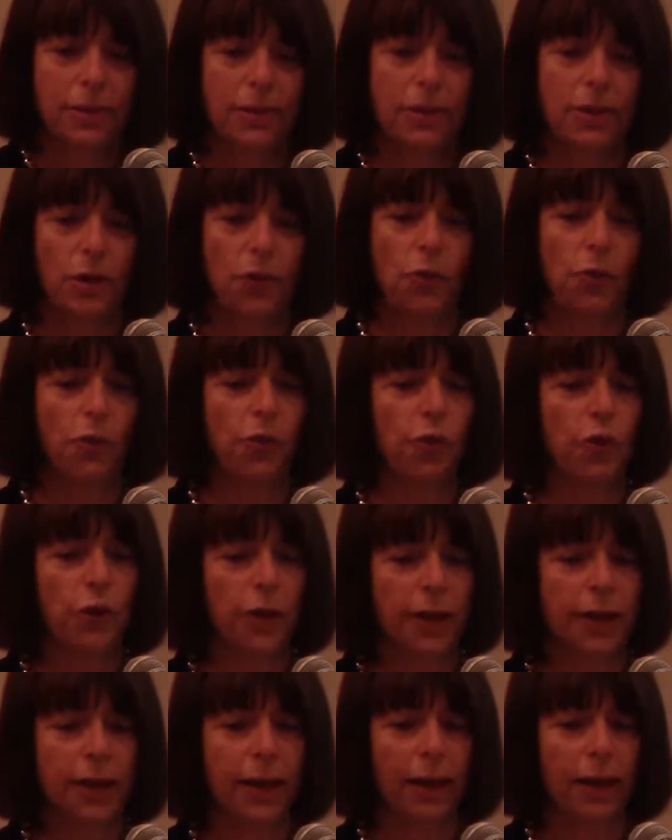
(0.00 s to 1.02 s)
So for
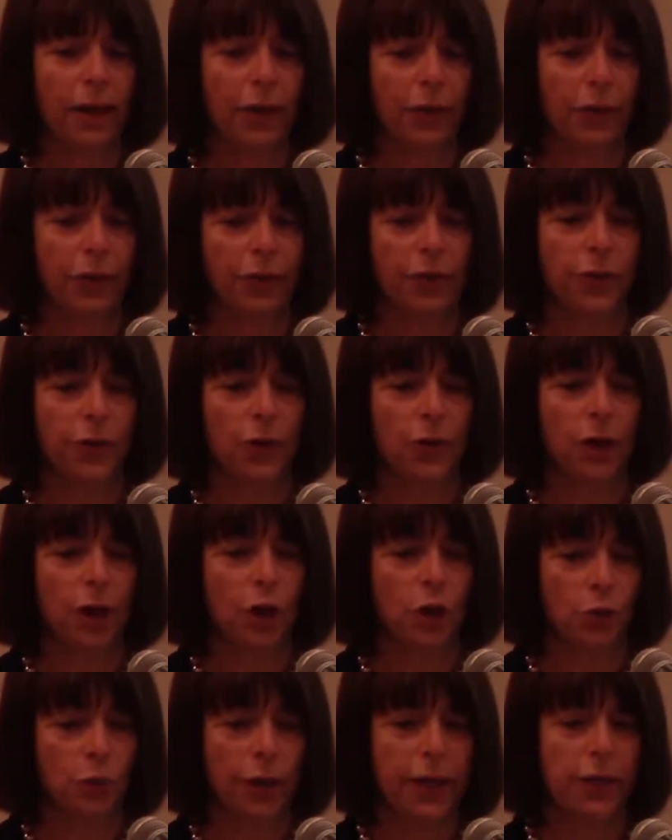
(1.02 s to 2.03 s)
ELs, there are a
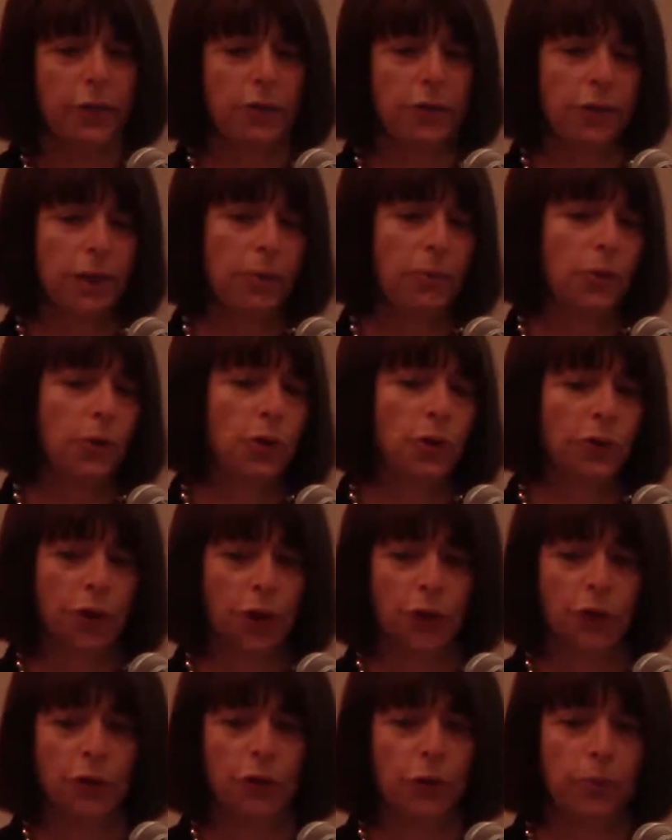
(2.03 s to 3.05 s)
greater number of
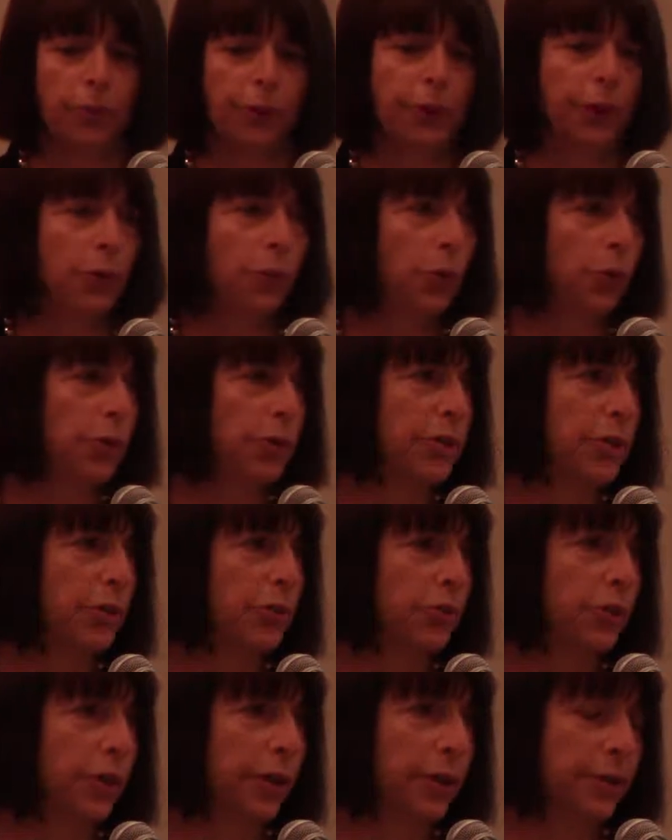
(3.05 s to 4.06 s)
unfamiliar words and
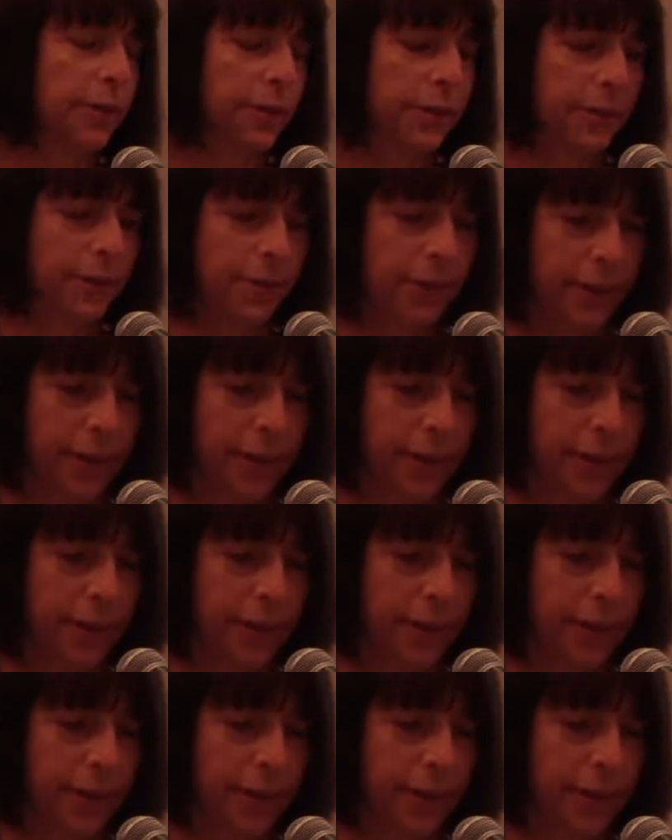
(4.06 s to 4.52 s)
phrases.